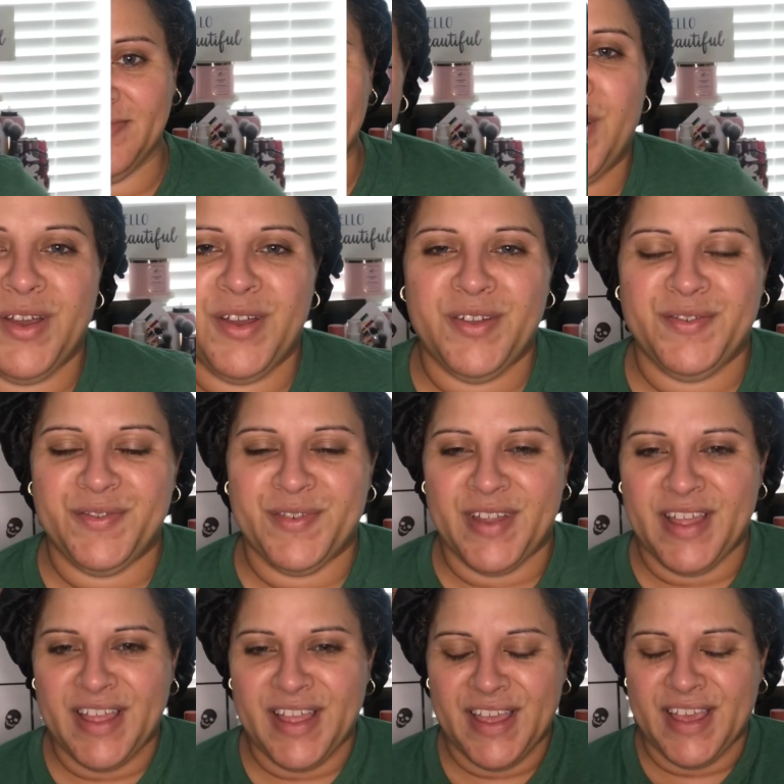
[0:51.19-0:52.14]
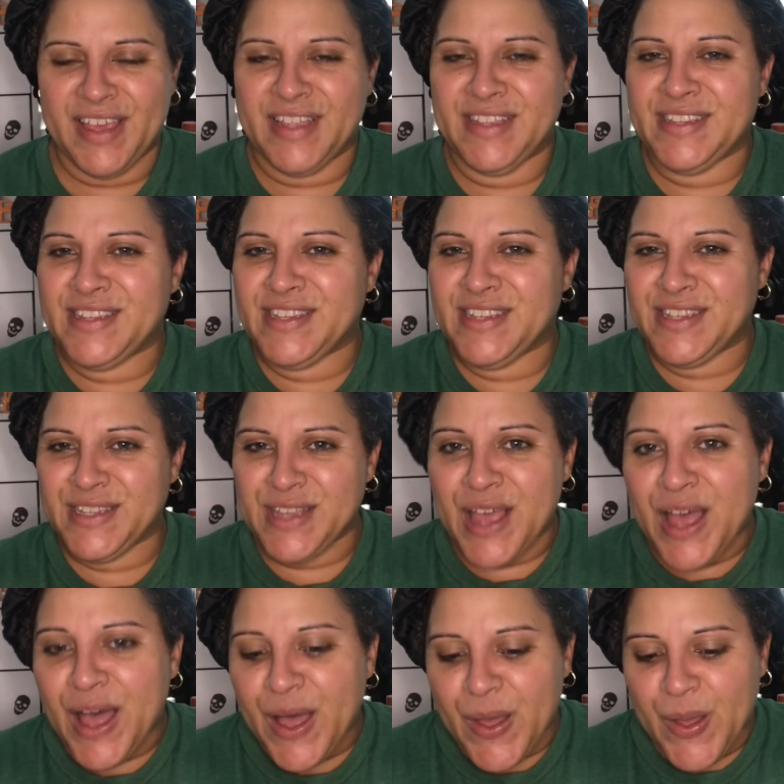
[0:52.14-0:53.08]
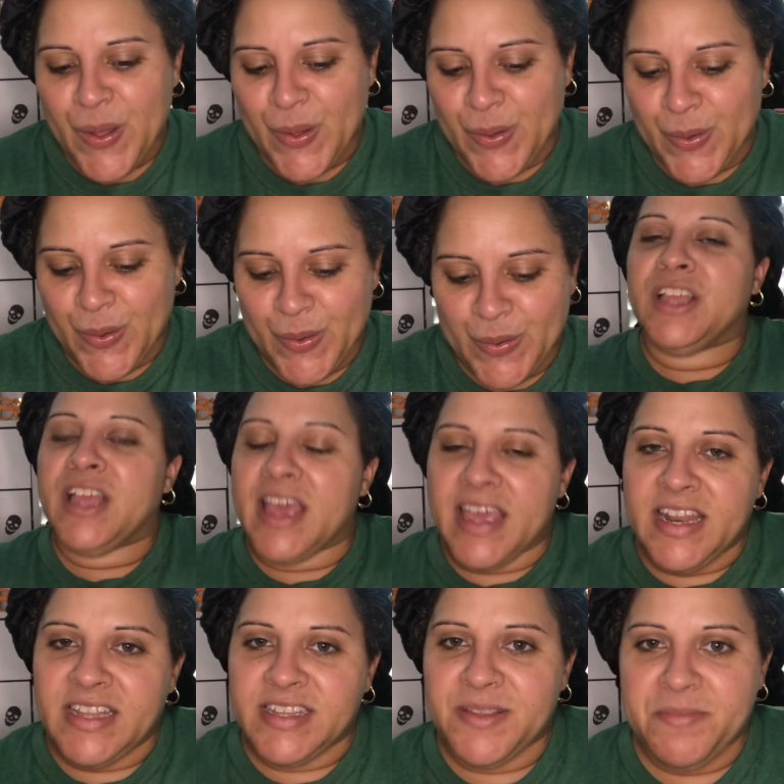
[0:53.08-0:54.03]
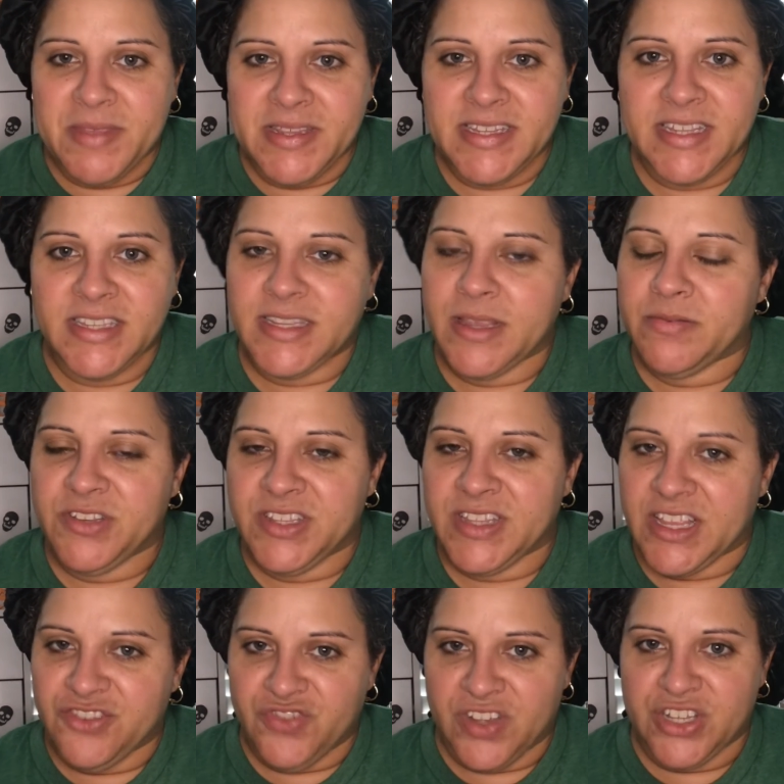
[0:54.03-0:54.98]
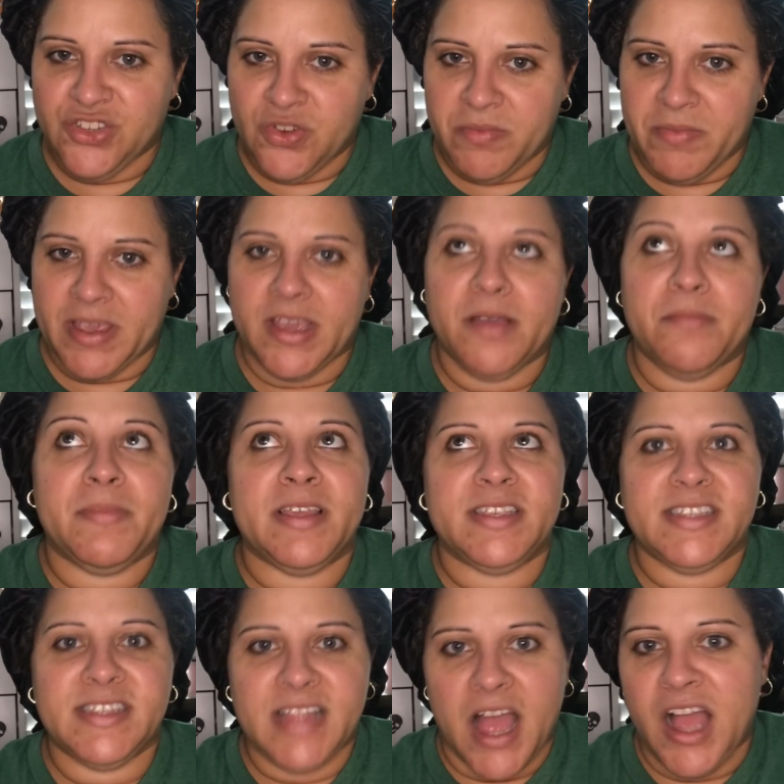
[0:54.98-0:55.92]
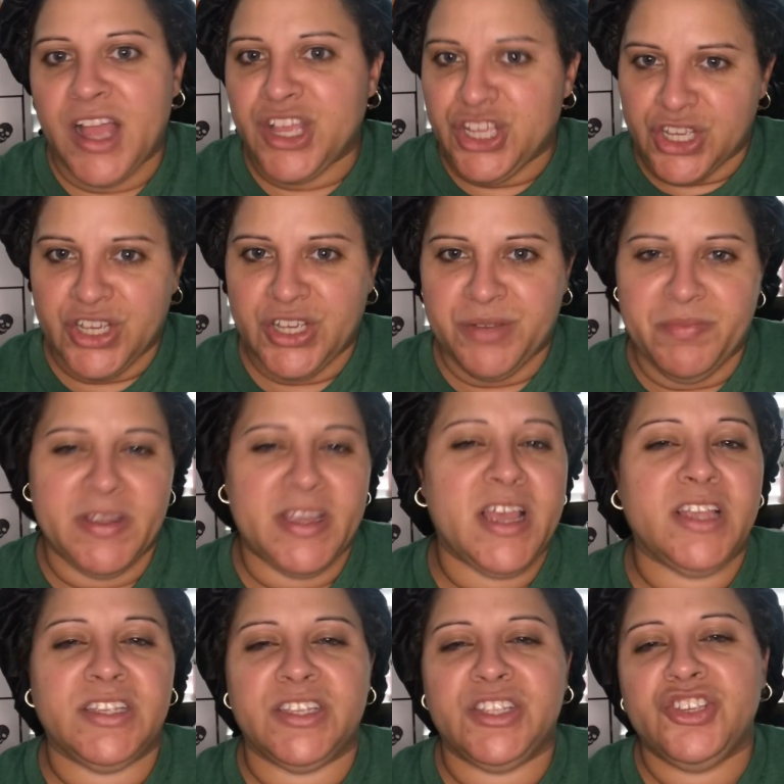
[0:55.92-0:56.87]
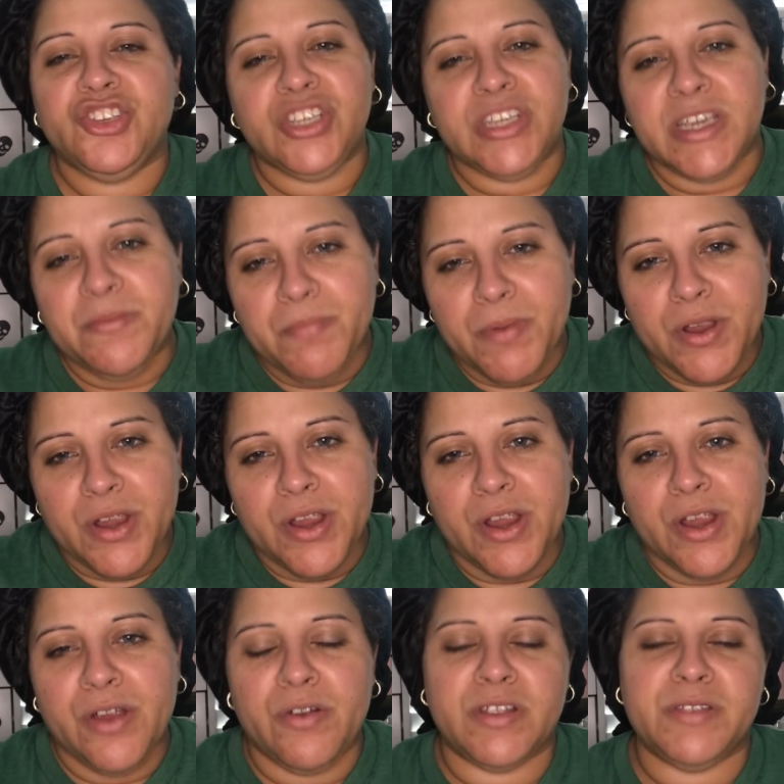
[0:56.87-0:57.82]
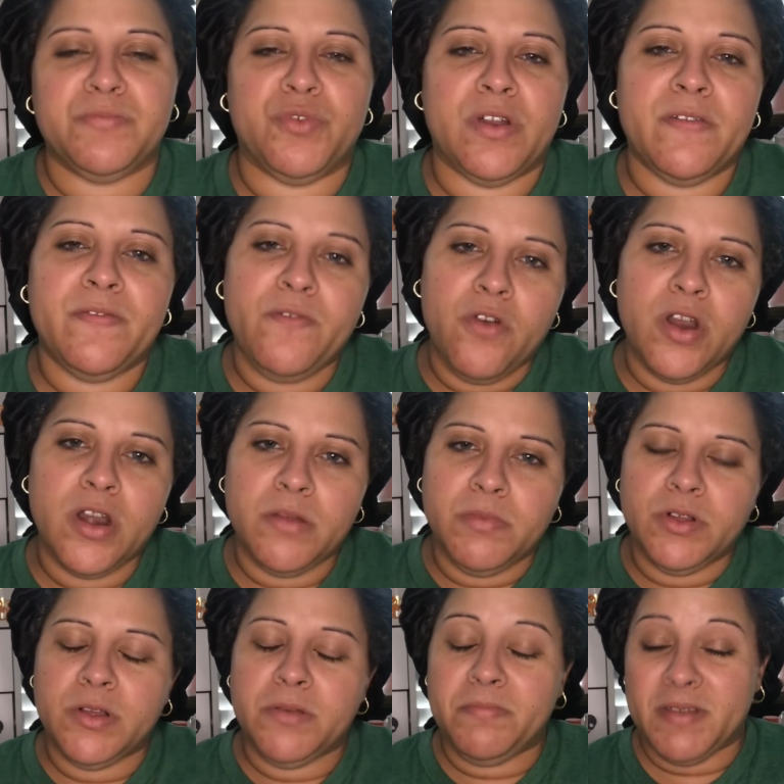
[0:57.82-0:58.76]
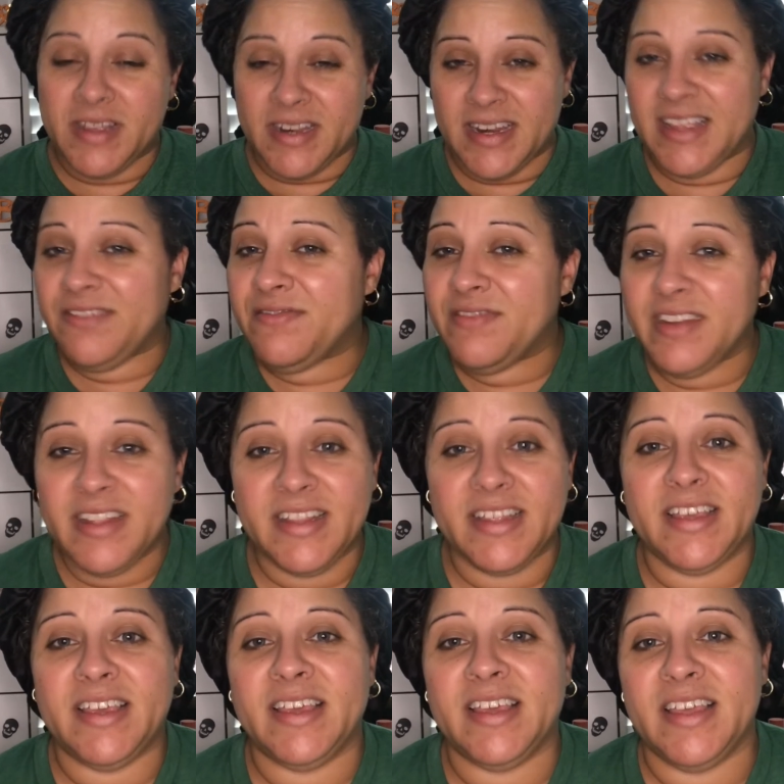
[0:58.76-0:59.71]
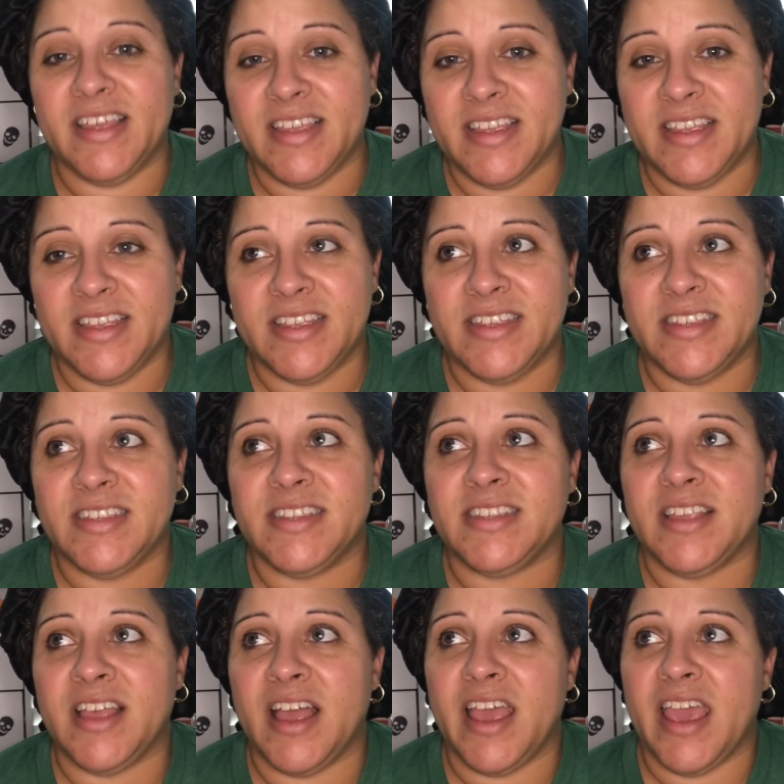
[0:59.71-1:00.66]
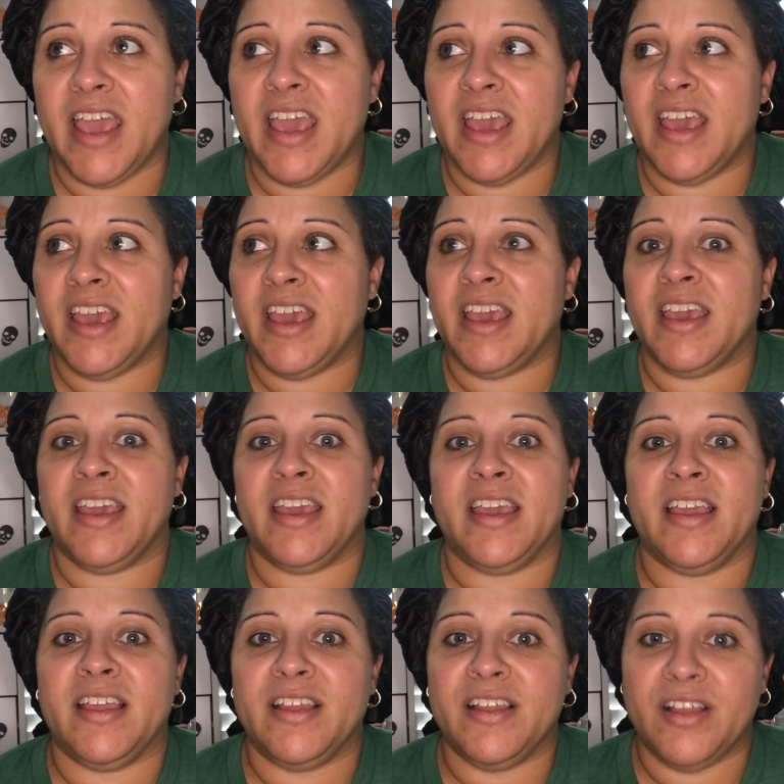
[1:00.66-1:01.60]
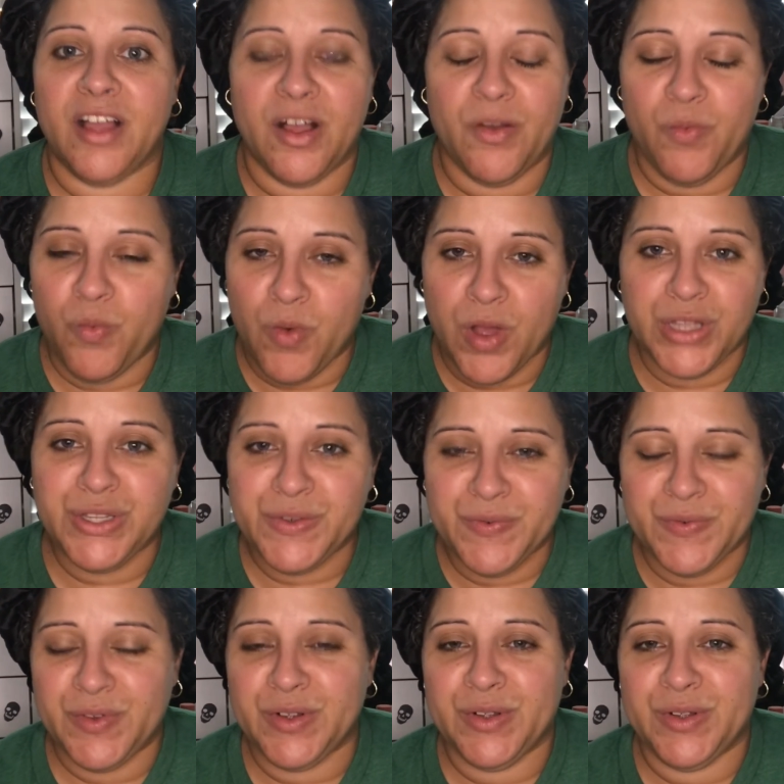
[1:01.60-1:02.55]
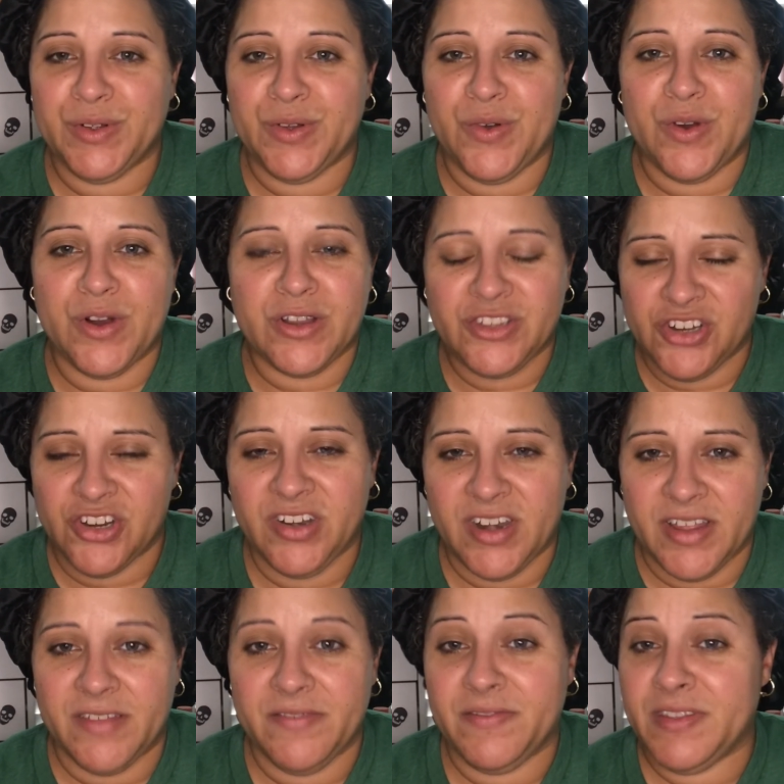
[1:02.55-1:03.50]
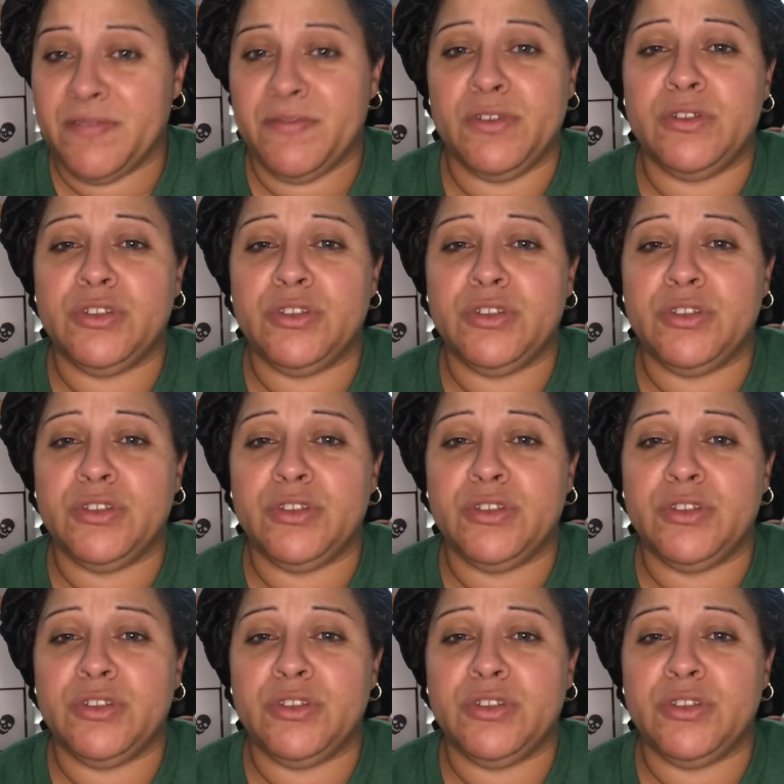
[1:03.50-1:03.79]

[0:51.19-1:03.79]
All right, so it is a misconception that drugstore makeup is not good because it's cheaper or it's more affordable, but it really is a wonderful alternative. If you